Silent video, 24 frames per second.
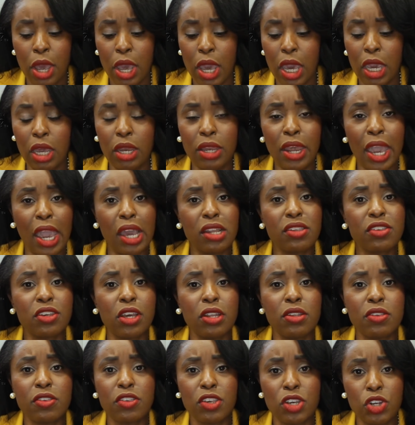he danced
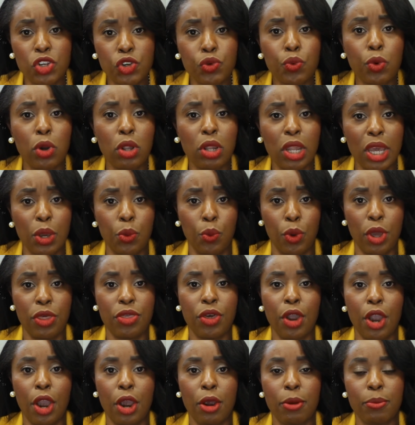consensually with
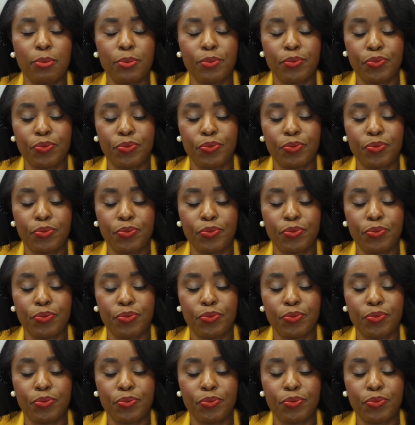her.